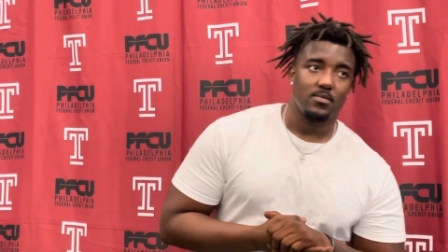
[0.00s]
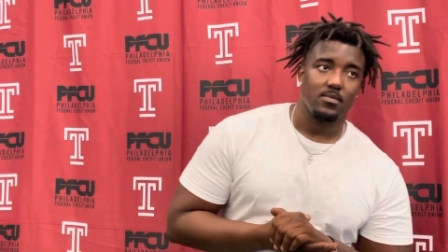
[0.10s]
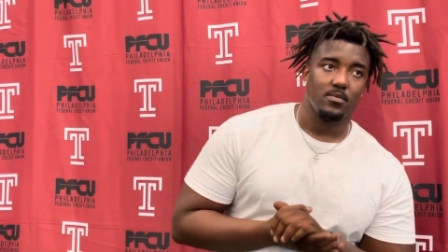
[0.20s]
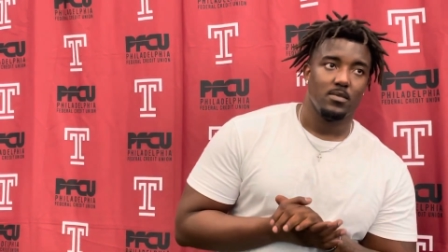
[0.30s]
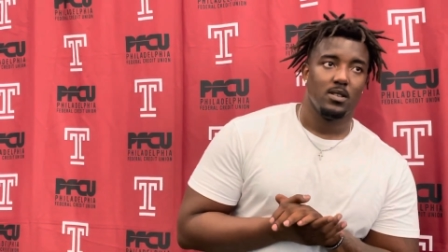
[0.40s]

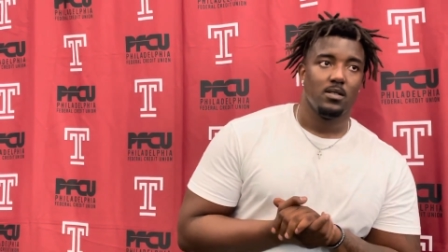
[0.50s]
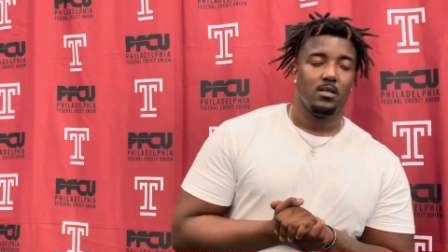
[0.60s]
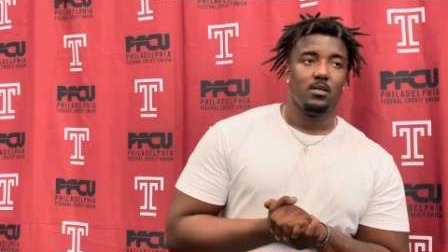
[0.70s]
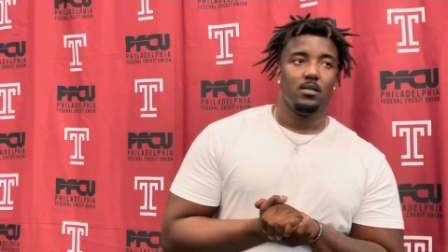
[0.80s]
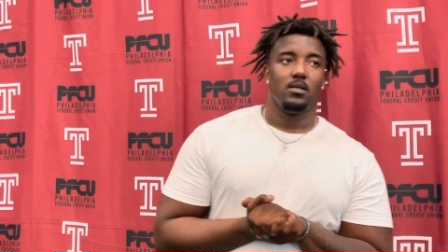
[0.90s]
How different is
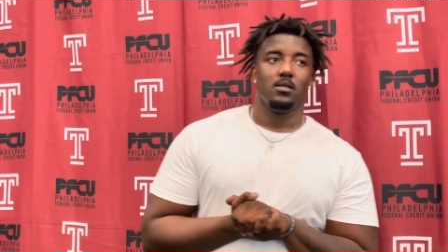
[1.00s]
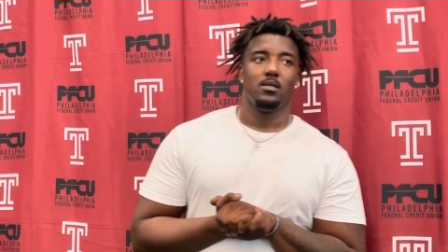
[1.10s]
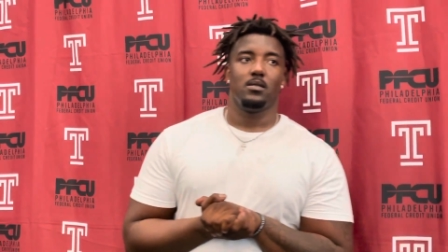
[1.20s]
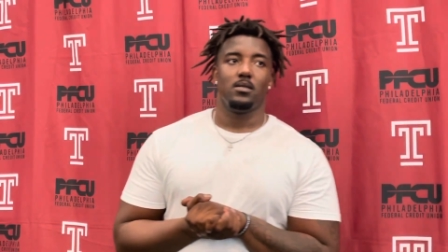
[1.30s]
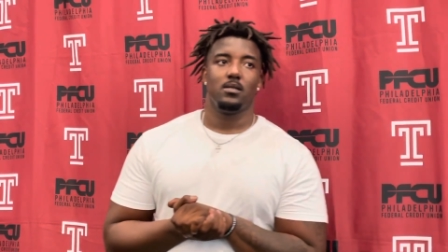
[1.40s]
it being
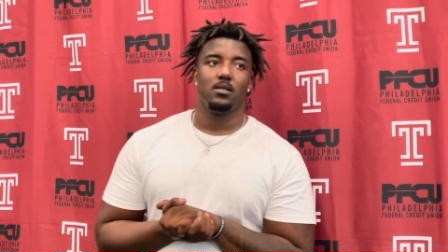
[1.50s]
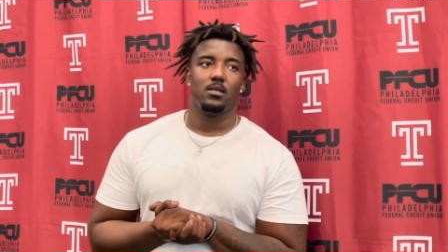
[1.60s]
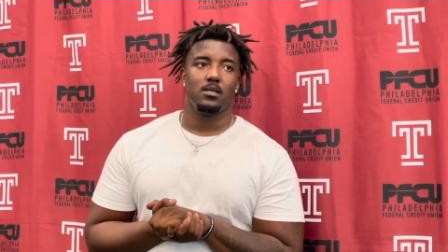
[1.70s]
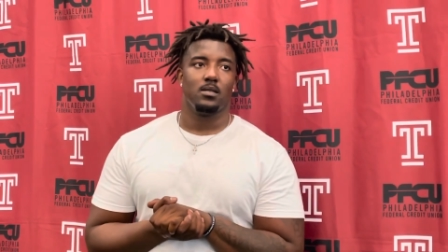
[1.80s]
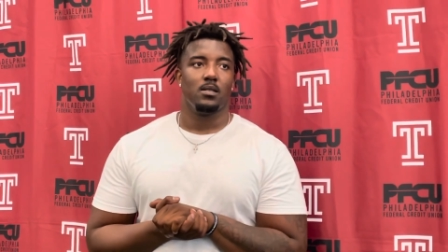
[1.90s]
coached
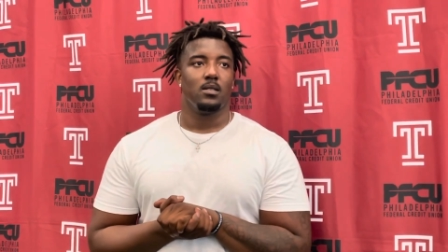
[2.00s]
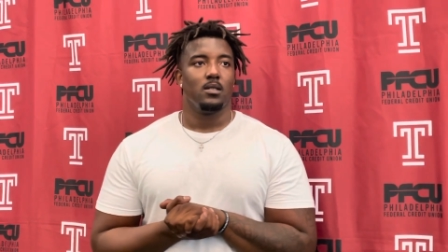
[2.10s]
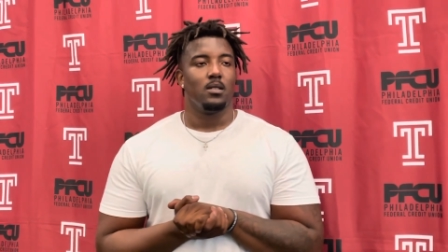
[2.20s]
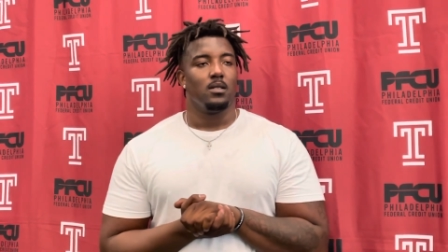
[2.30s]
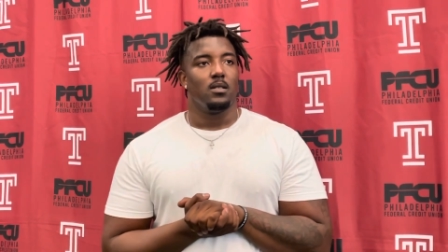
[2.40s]
by
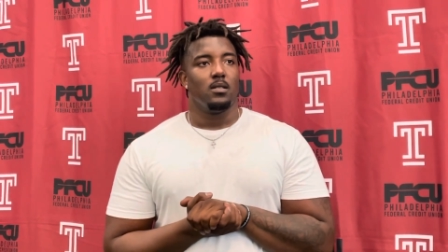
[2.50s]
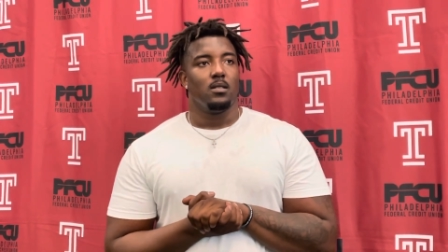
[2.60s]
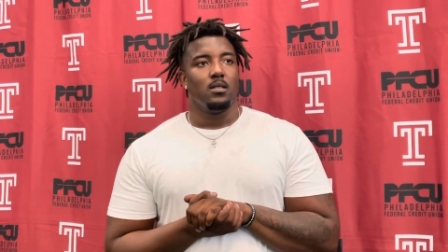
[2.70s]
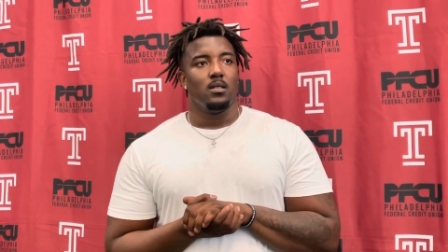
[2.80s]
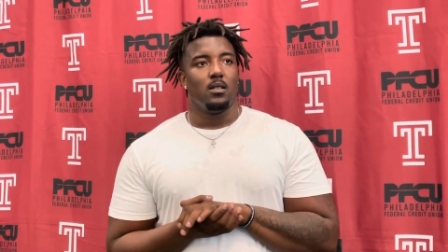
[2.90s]

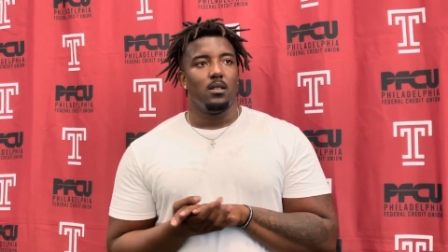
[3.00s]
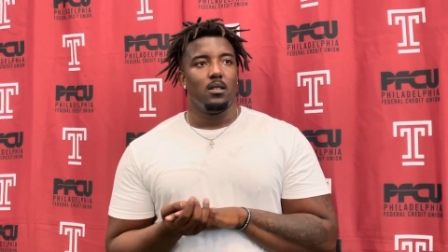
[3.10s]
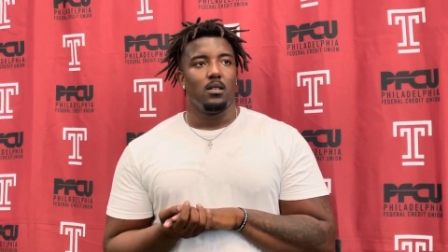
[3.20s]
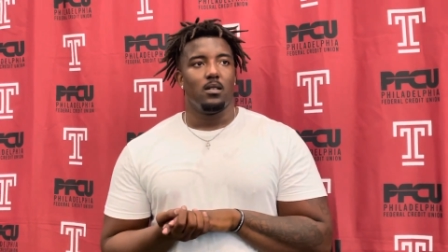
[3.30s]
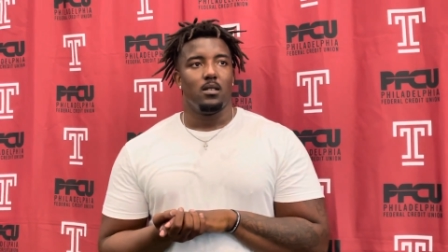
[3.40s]
you know
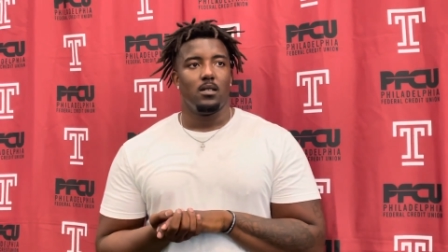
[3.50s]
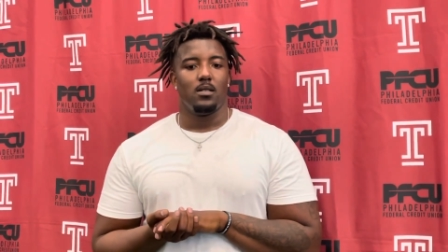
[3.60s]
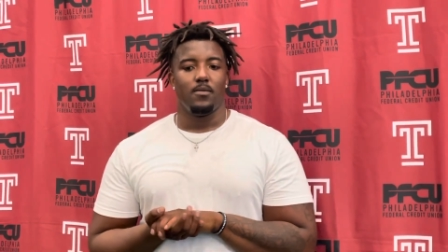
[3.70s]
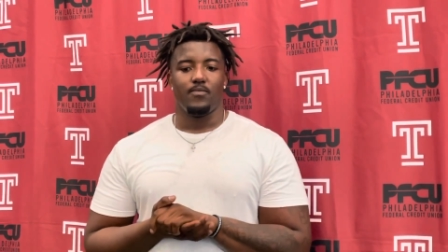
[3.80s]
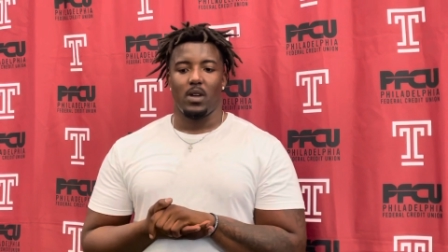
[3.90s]
NFL
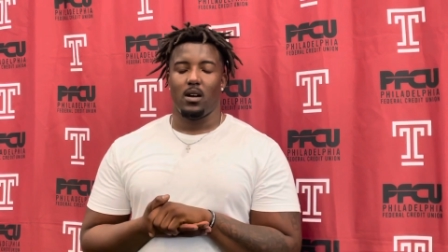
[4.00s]
guys?